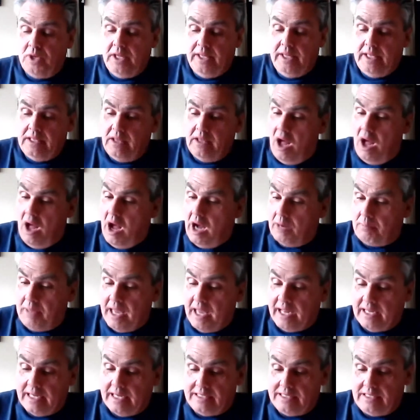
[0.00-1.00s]
The new
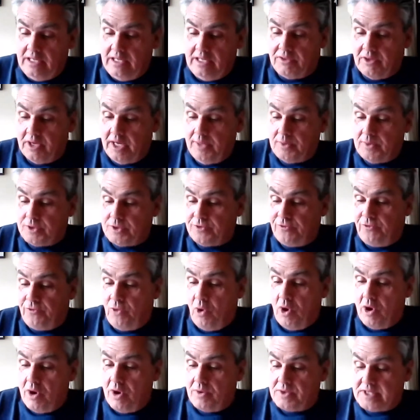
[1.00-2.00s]
one is probably going to
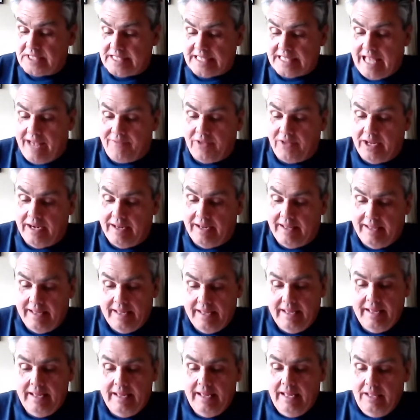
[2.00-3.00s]
be
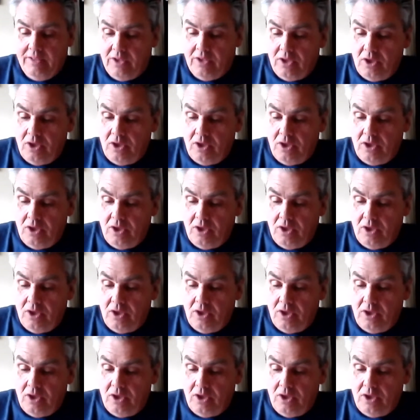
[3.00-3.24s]
335.